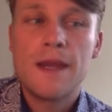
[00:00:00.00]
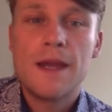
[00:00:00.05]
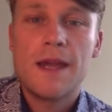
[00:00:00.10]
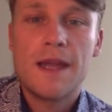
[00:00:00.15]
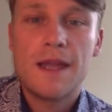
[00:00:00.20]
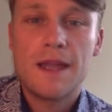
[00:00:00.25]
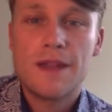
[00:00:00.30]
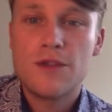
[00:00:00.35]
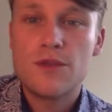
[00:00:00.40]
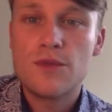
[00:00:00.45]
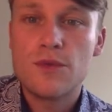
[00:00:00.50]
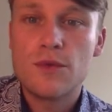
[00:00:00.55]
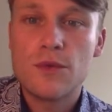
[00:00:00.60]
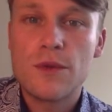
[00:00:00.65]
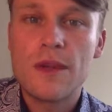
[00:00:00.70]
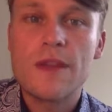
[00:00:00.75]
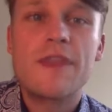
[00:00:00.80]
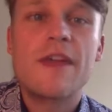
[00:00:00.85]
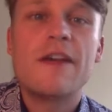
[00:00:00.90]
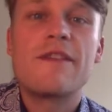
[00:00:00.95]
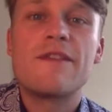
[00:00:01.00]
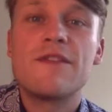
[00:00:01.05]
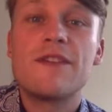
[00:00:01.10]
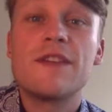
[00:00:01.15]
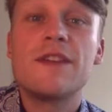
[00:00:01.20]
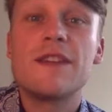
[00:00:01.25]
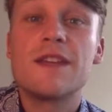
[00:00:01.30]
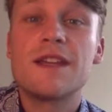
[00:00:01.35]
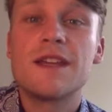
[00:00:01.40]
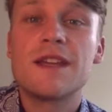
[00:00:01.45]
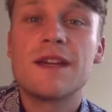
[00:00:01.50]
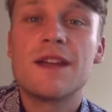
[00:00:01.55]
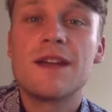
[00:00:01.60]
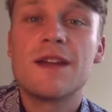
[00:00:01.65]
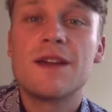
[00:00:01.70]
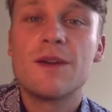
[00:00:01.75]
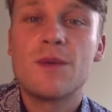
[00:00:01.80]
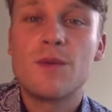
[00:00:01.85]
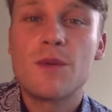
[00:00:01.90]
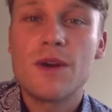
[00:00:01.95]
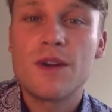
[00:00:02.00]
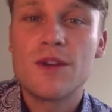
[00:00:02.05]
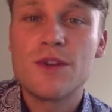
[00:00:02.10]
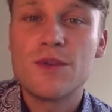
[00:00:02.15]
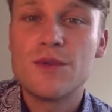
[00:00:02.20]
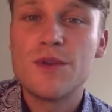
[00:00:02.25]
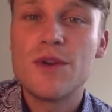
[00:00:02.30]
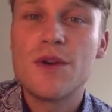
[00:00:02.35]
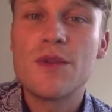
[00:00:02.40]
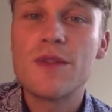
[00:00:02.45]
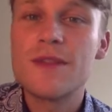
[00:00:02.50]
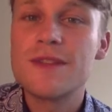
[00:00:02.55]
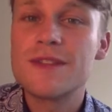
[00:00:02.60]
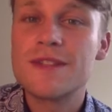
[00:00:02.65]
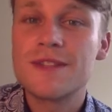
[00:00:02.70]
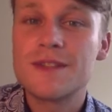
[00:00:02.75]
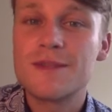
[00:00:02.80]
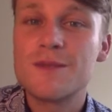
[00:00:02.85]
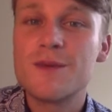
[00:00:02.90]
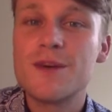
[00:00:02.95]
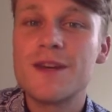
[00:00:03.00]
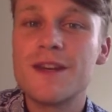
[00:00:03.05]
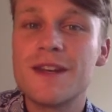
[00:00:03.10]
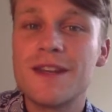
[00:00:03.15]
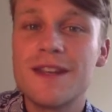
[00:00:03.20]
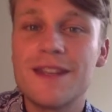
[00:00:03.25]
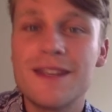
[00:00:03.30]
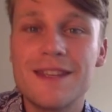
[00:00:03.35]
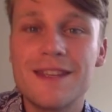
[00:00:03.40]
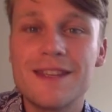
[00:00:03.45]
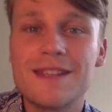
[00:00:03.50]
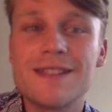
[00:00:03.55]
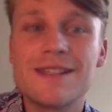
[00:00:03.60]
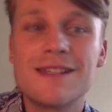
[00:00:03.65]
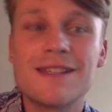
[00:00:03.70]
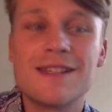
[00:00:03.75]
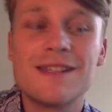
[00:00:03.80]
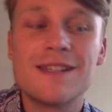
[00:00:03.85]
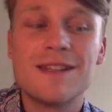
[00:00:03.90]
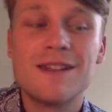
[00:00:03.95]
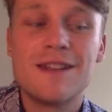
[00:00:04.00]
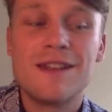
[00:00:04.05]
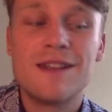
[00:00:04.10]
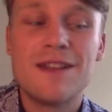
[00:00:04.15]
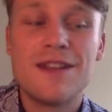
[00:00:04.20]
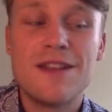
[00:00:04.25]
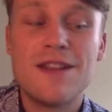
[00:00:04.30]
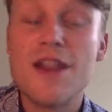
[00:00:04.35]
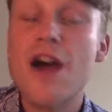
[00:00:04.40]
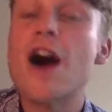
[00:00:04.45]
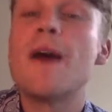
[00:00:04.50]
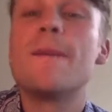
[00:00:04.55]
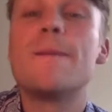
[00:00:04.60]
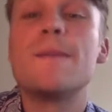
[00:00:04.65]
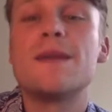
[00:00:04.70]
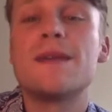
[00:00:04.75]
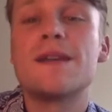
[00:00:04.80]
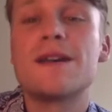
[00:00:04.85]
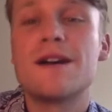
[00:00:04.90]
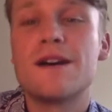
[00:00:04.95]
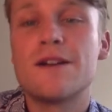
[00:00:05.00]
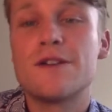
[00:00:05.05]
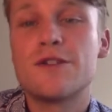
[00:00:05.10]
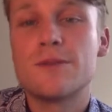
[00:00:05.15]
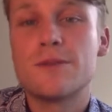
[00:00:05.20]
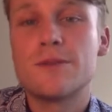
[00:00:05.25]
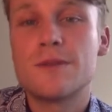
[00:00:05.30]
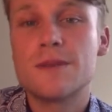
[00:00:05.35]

and you get that feeling where you know that someone is not being 100%